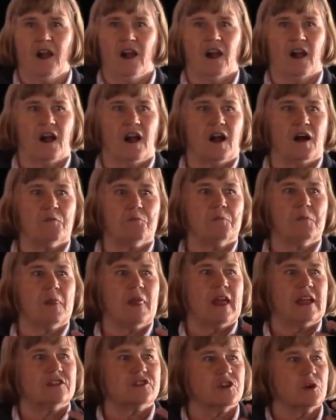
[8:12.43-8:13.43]
Um,
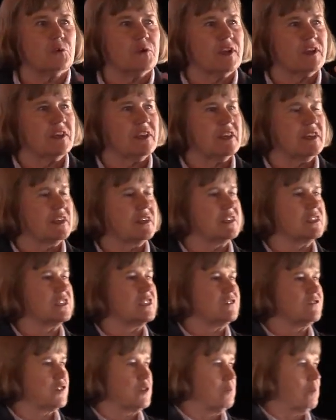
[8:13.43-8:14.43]
and so we needed a
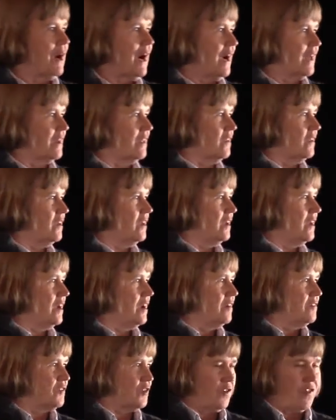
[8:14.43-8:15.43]
different model
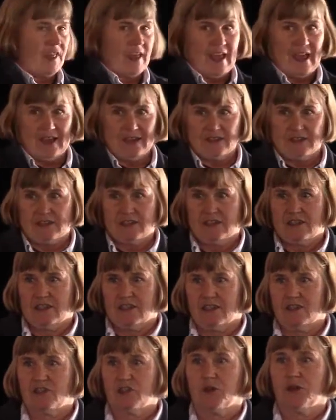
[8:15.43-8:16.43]
for that.
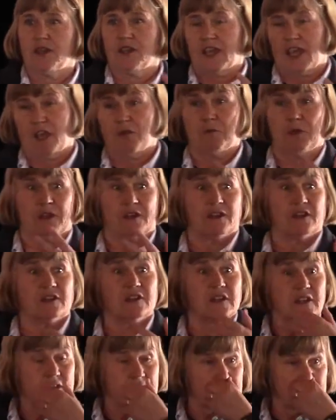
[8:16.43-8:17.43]
And so he came in and
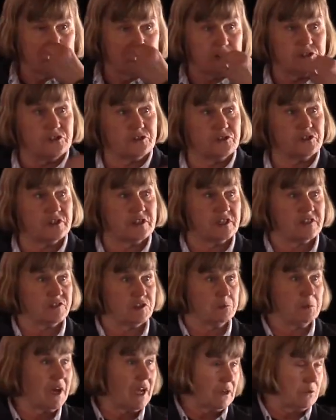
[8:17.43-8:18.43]
introduced a
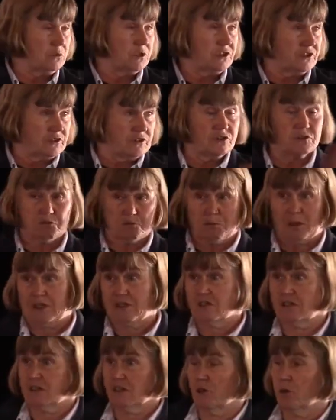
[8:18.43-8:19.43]
different model, which is
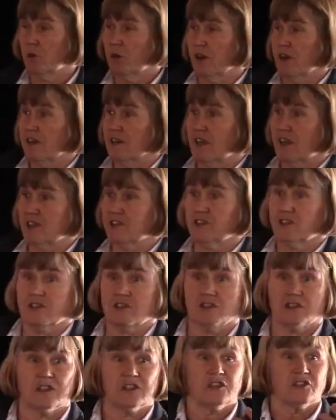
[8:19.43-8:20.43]
basically orientation
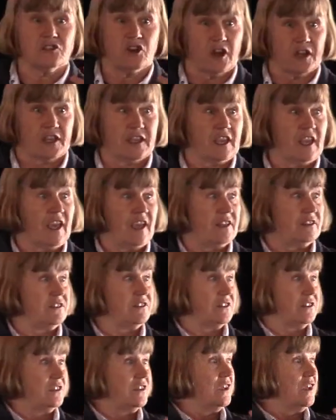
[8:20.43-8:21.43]
and talking heads
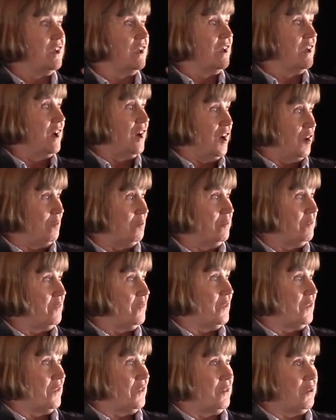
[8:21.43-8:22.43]
and um,
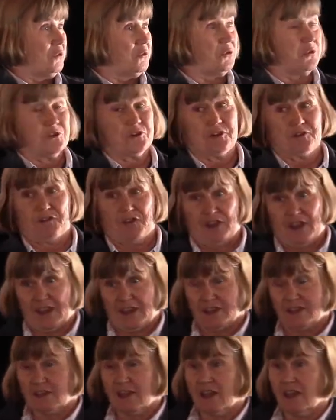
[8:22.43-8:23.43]
those sorts of
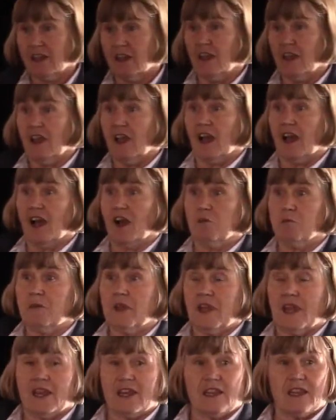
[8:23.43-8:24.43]
things. Um,
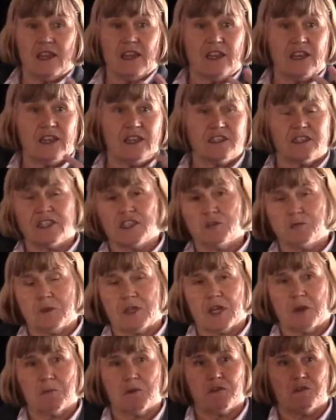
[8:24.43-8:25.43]
and, and he's since
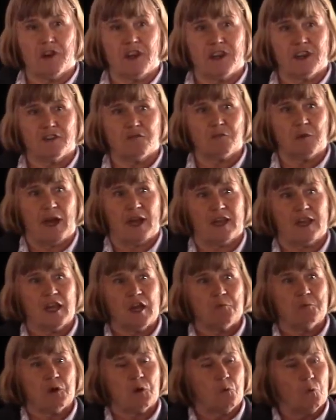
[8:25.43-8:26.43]
become a friend of mine.
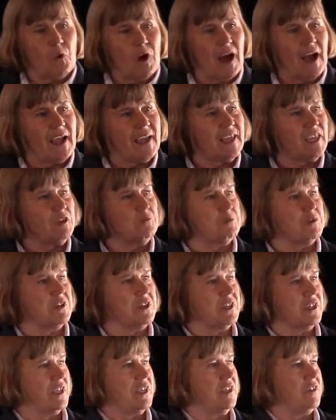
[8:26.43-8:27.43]
But why he
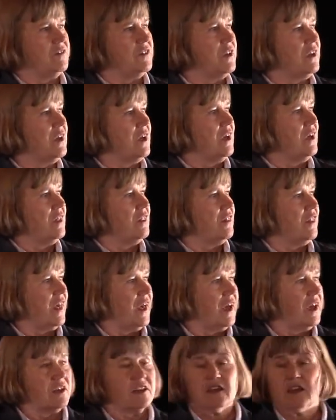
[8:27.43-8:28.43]
believed
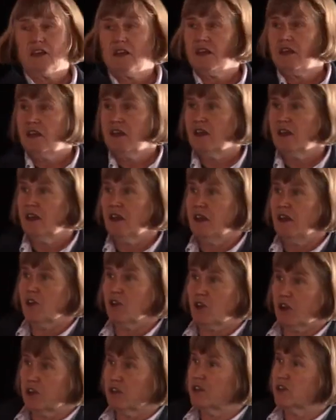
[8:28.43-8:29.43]
that
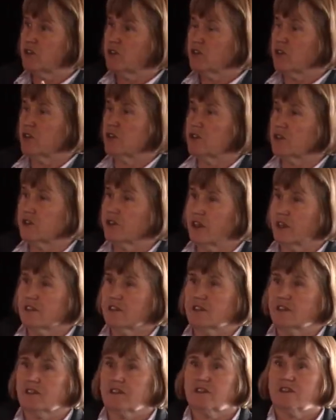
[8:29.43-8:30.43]
you couldn't do social
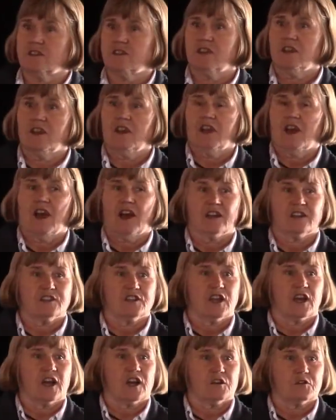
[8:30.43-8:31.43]
justice on,
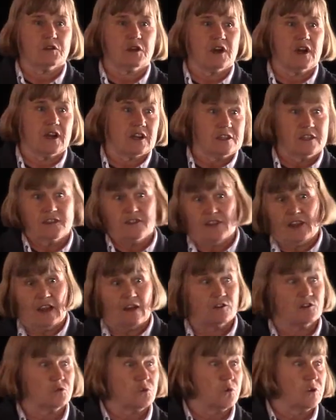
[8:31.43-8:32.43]
uh, on, in the
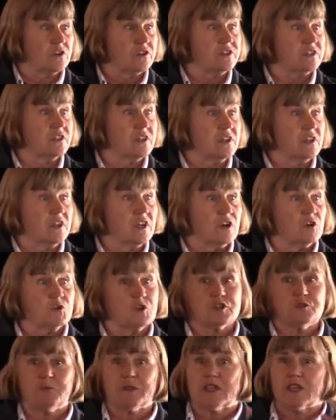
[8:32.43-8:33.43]
outdoors
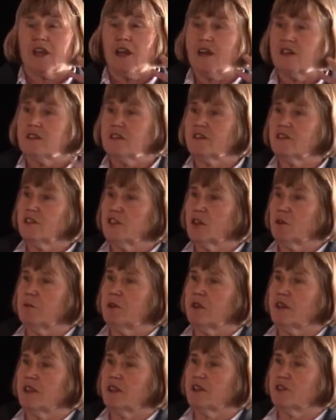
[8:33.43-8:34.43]
was because of some
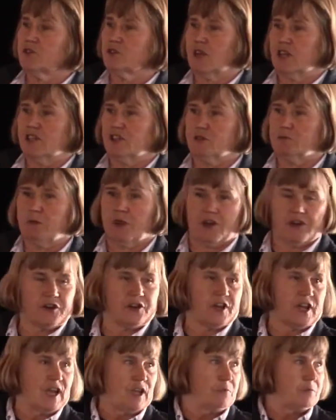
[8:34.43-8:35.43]
of the entrenched
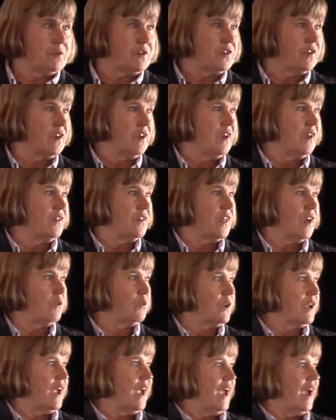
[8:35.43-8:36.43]
paradigms that
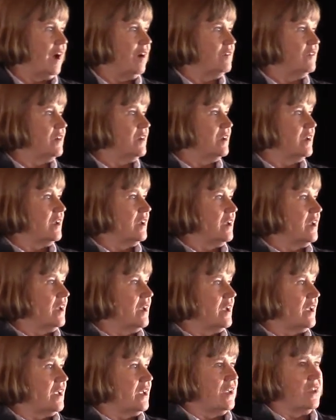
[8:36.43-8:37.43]
we have
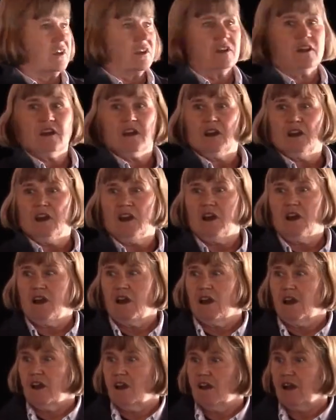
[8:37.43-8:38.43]
in
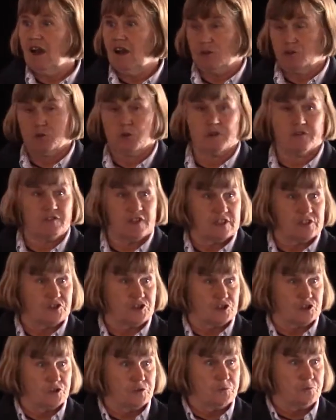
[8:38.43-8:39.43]
outdoor
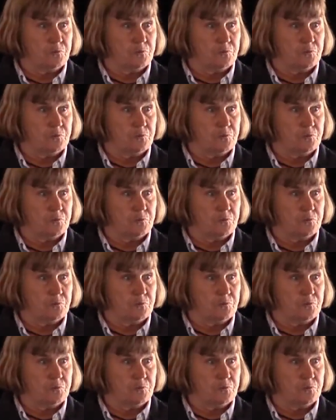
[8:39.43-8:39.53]
adventure.